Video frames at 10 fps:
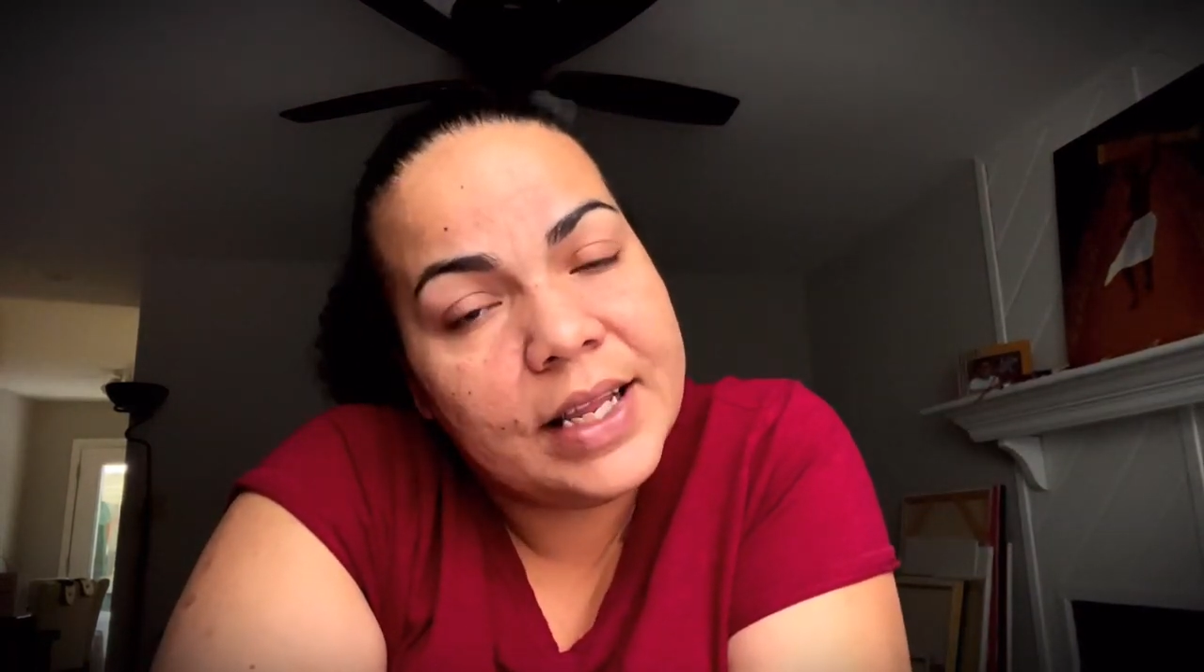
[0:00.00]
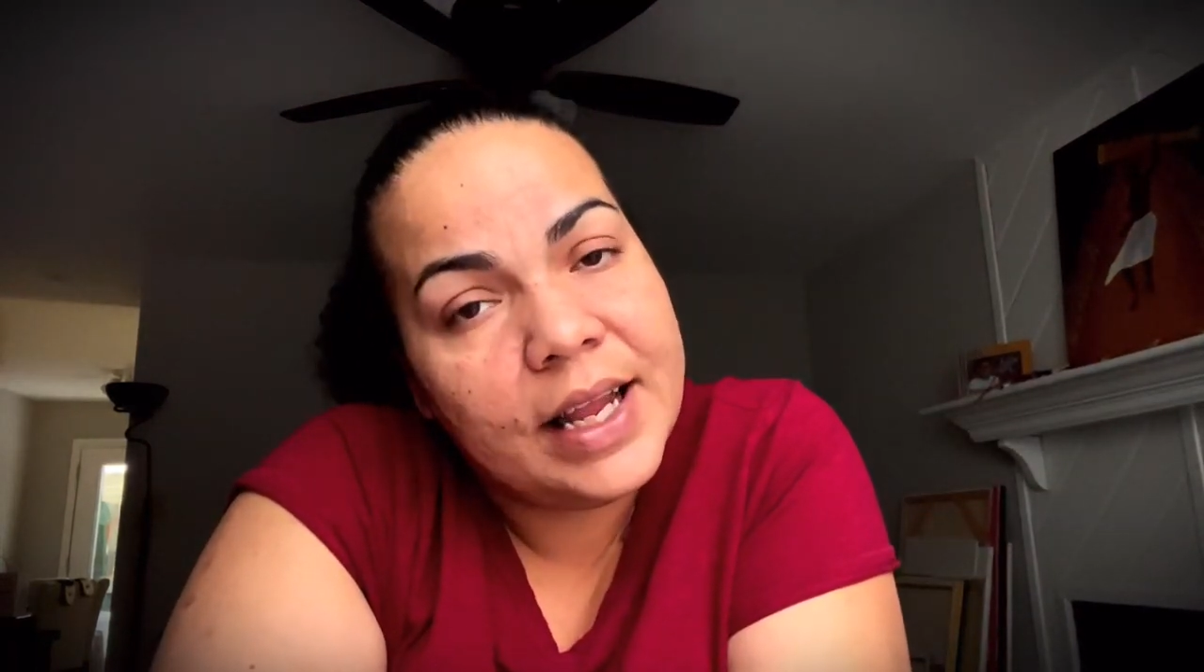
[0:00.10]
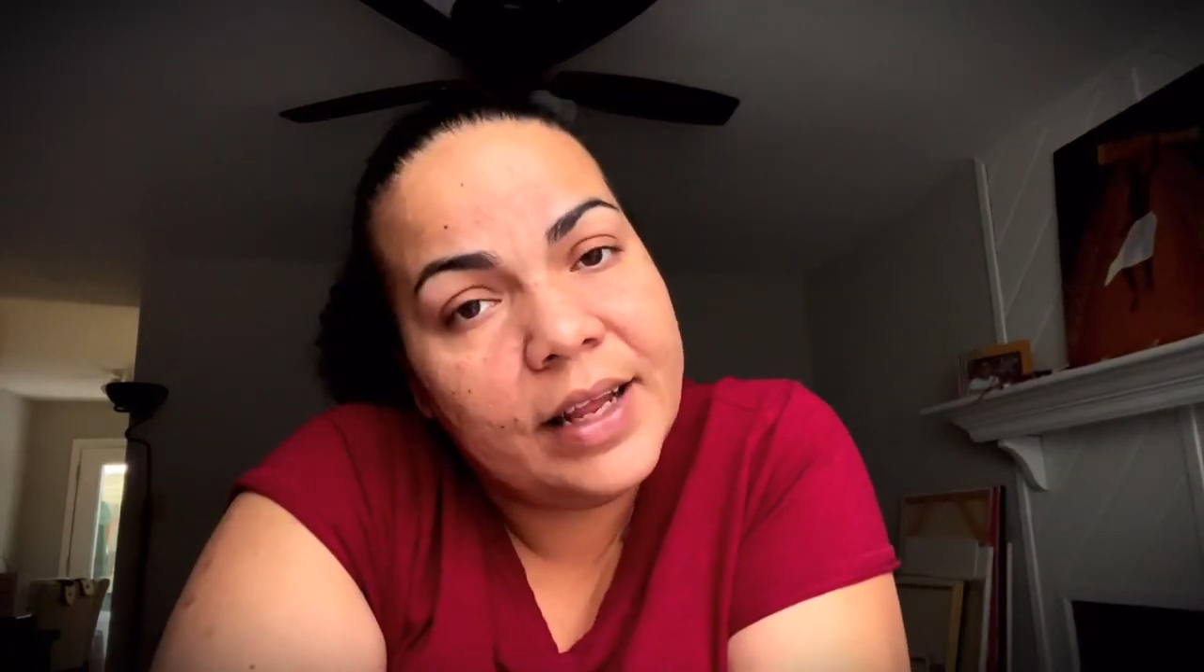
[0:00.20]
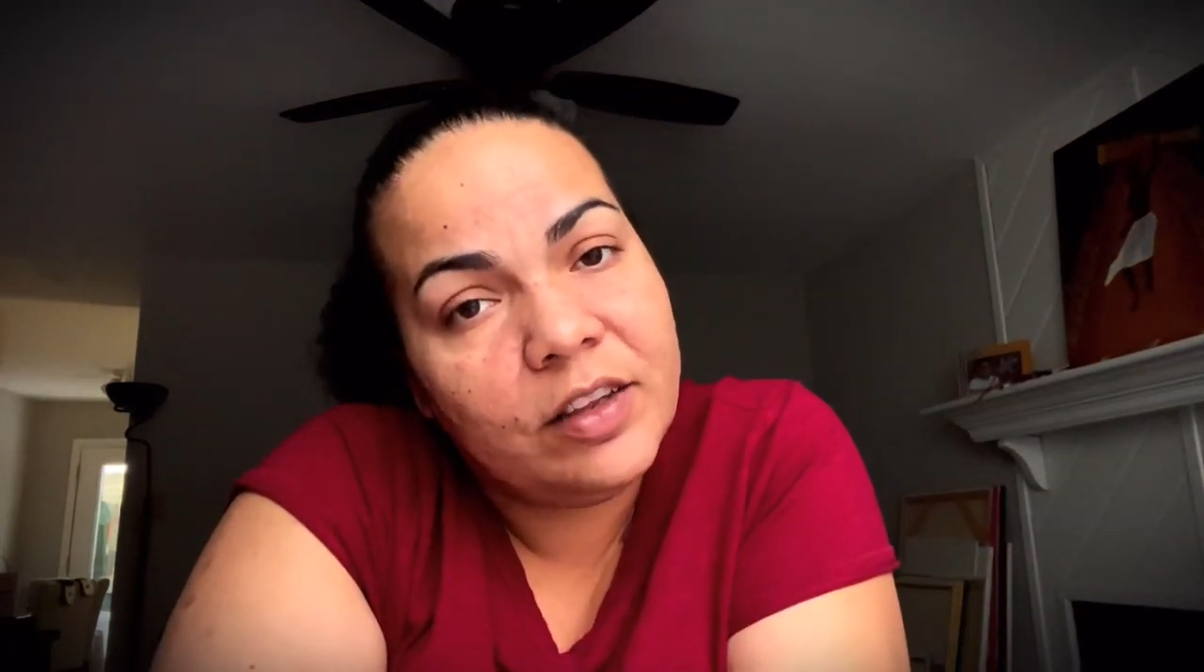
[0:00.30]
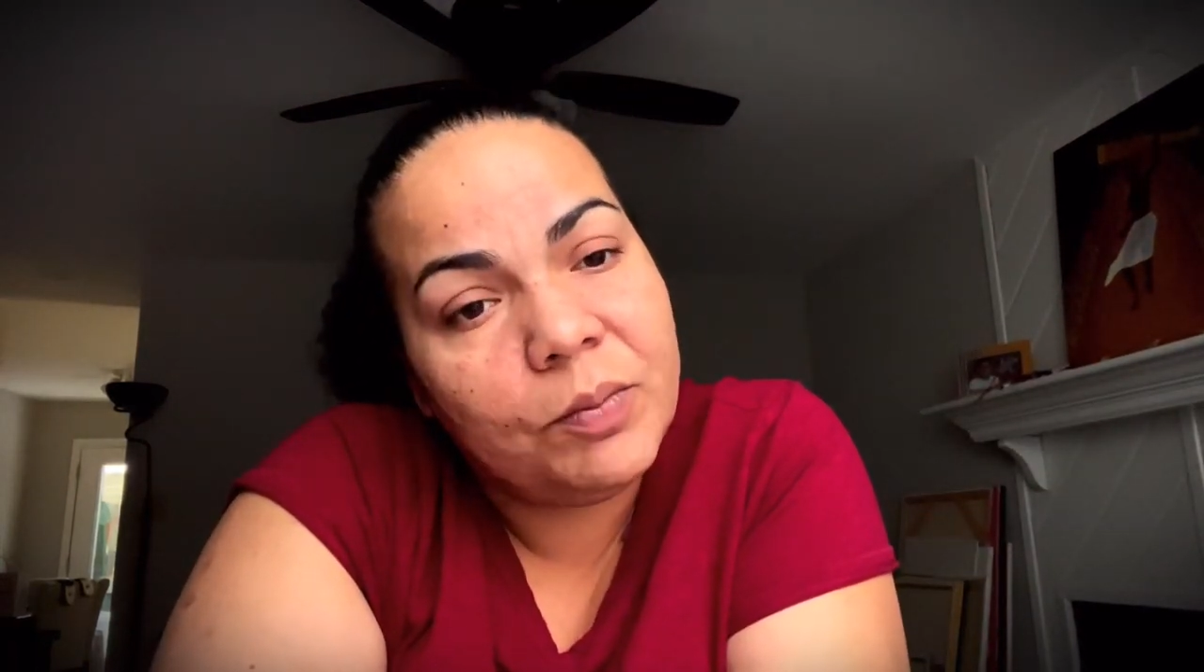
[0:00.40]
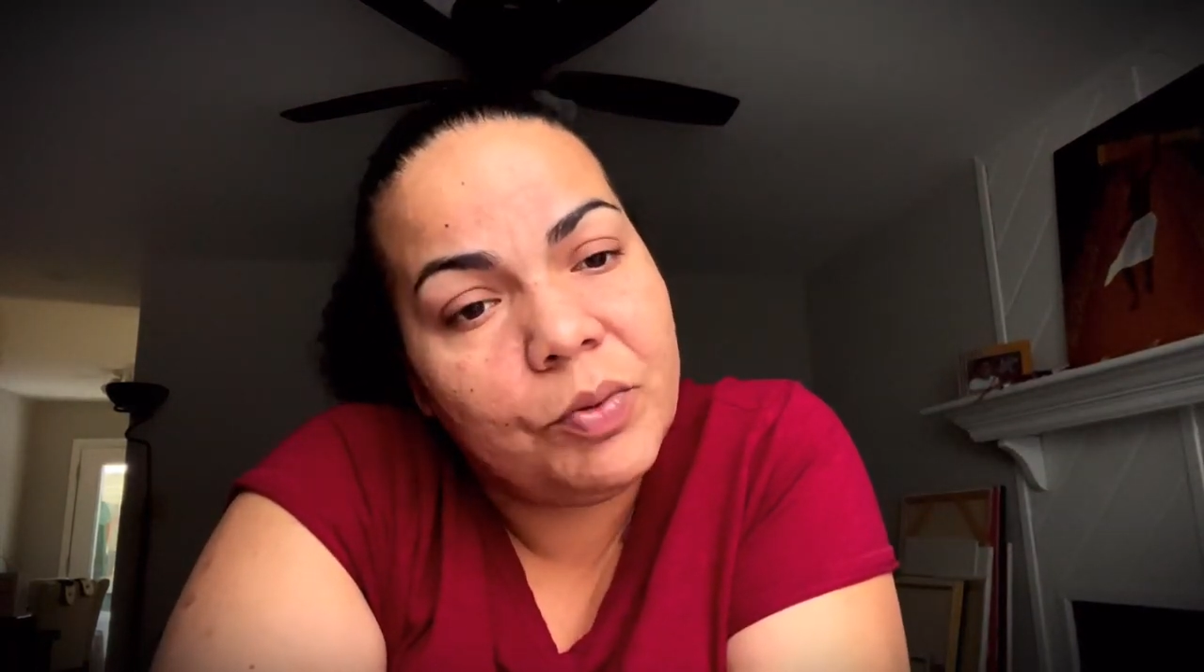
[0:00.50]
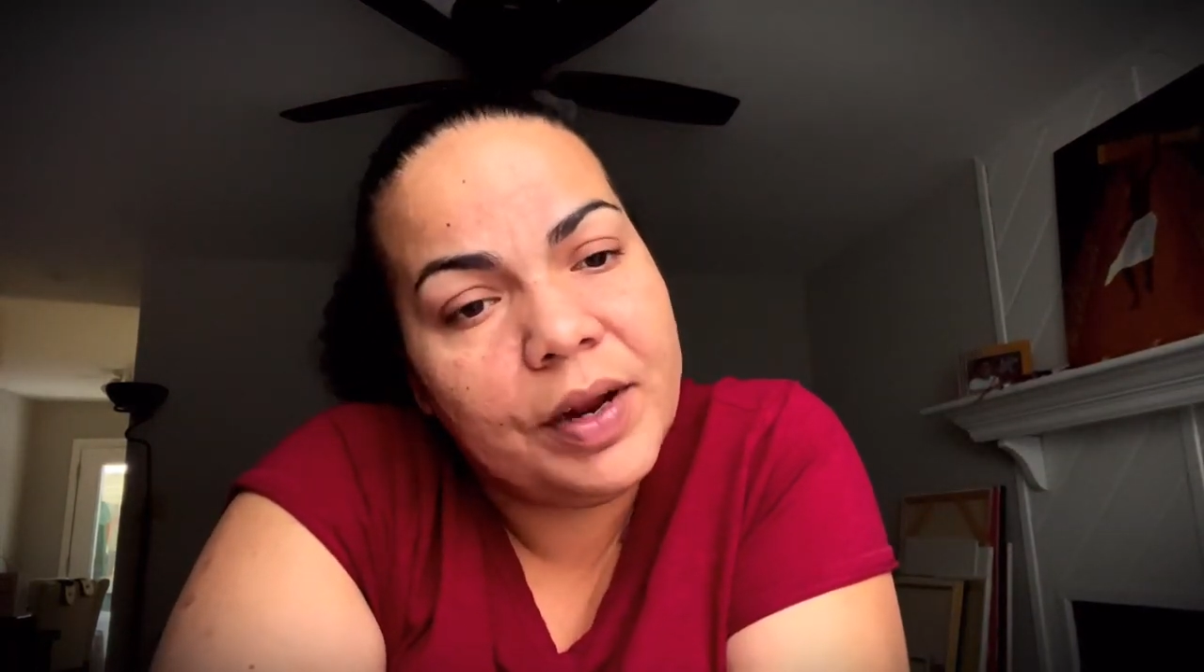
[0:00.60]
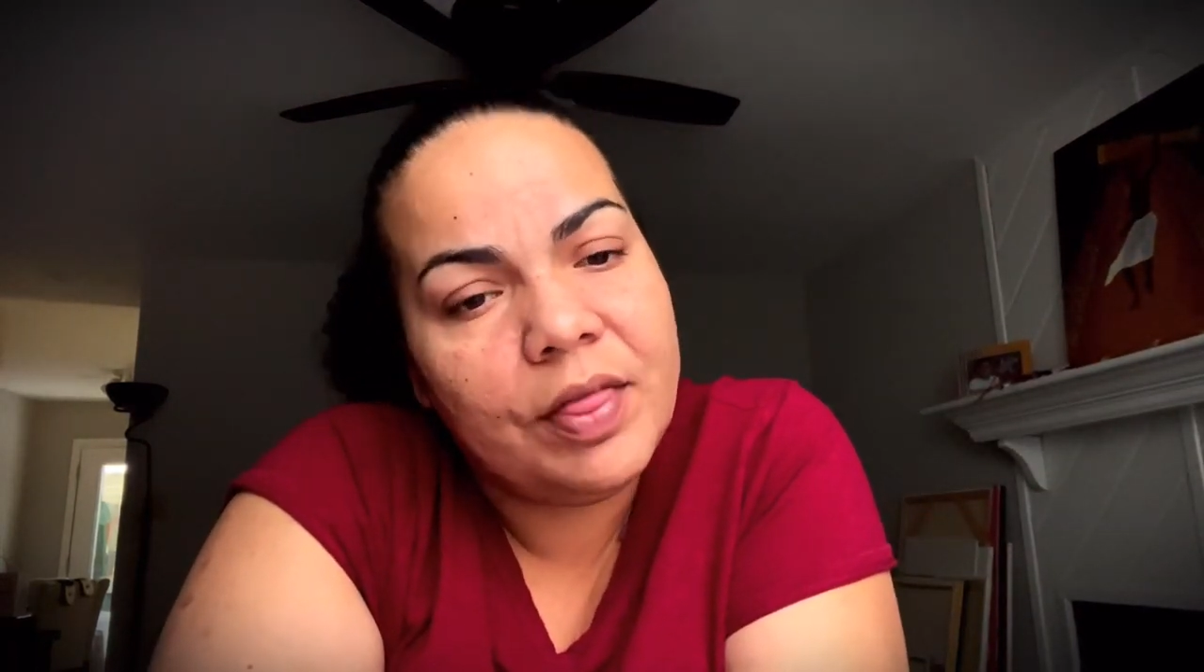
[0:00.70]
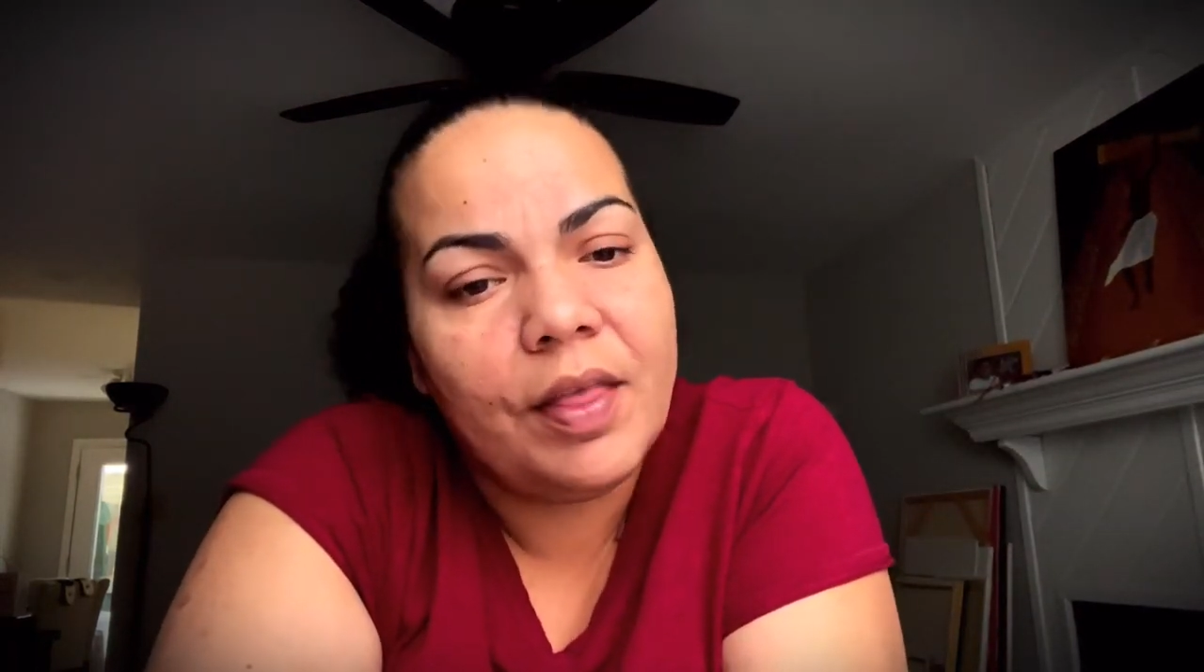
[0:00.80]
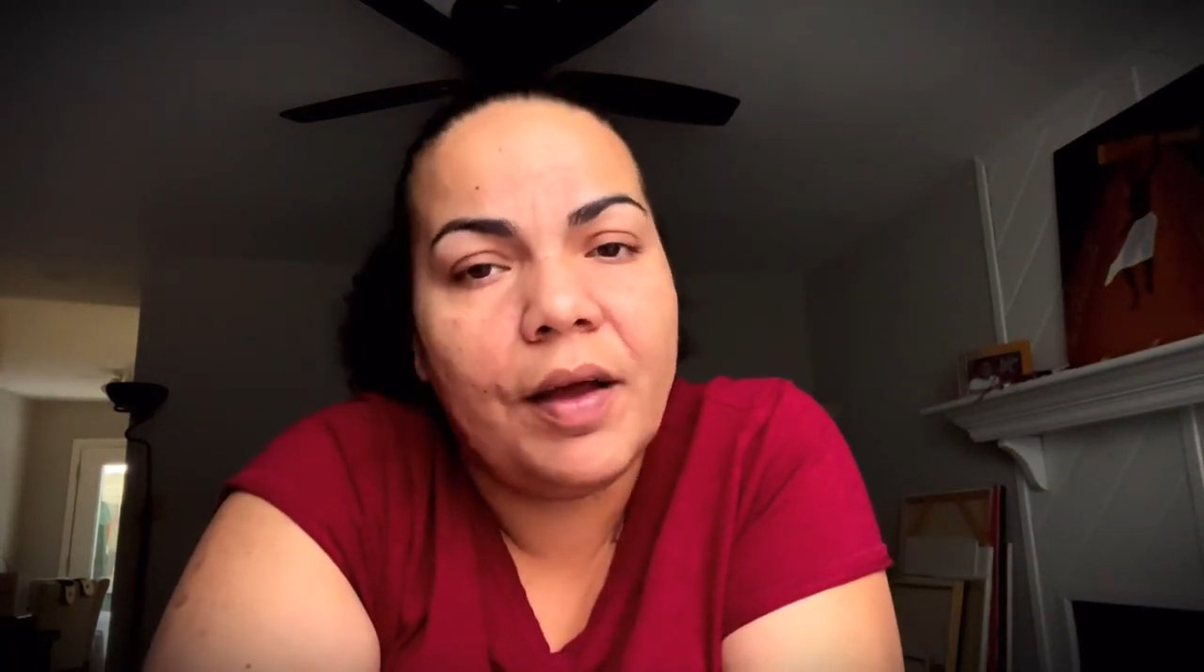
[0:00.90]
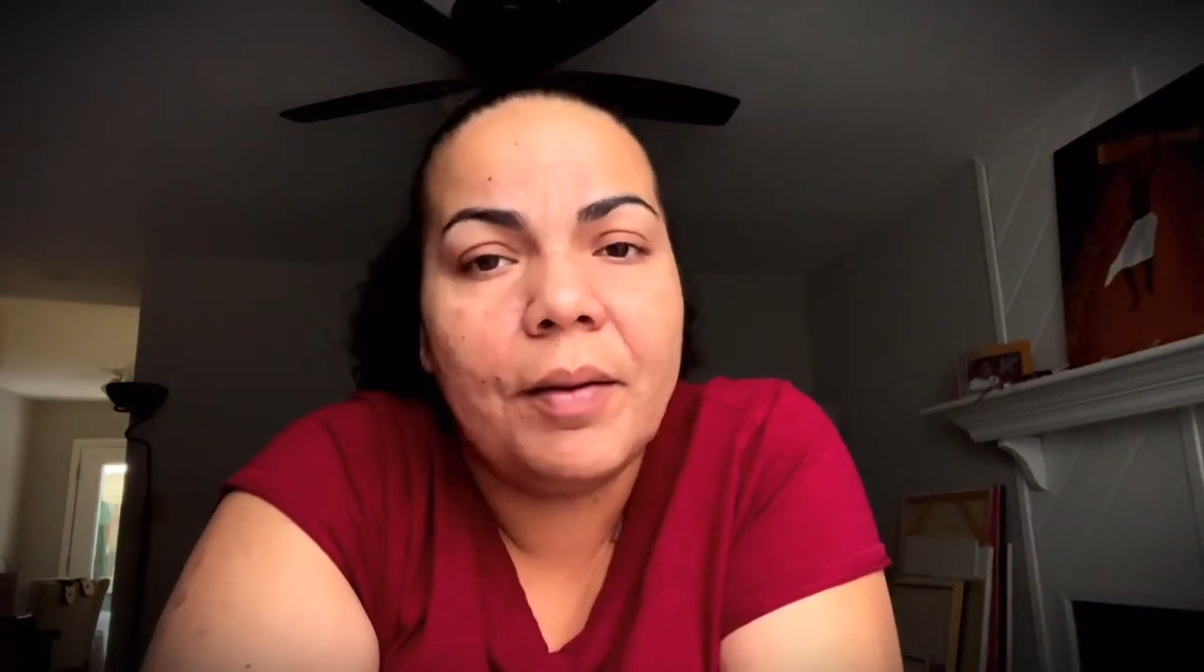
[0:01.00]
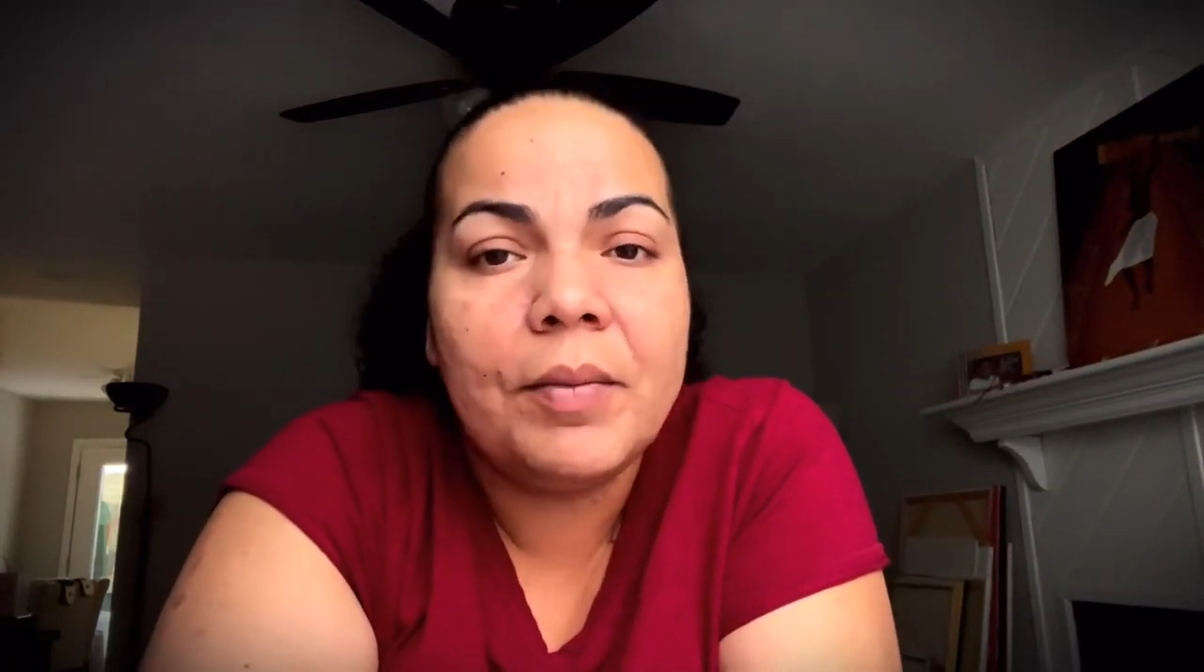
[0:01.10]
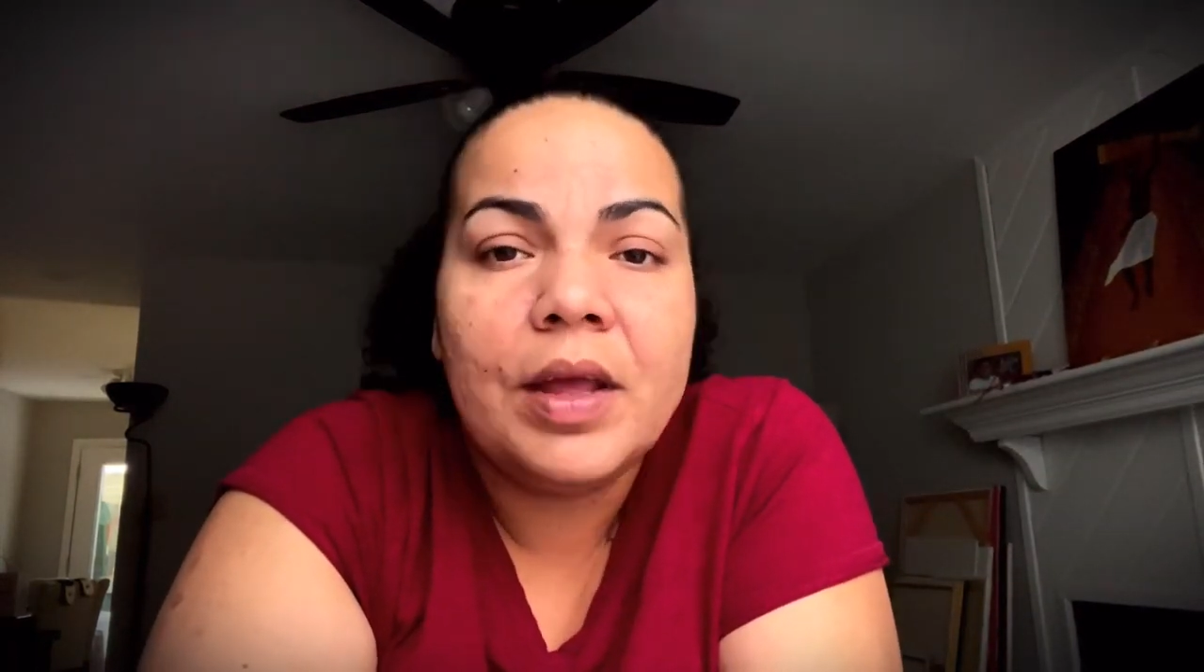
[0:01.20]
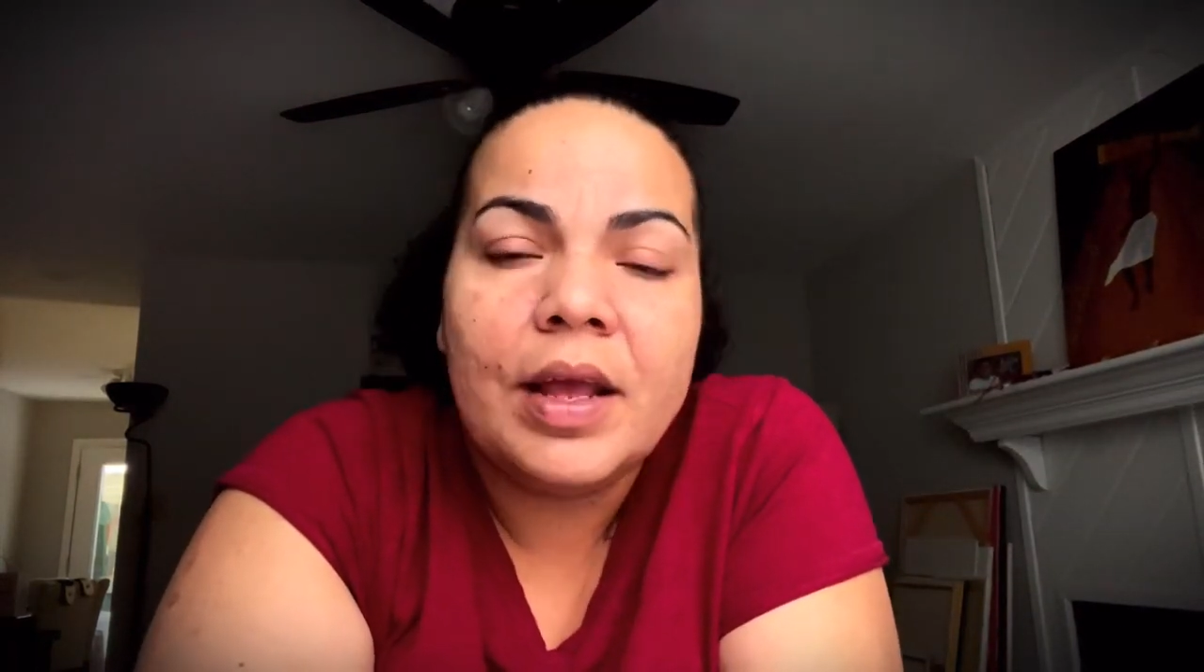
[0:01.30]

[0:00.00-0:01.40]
test print them.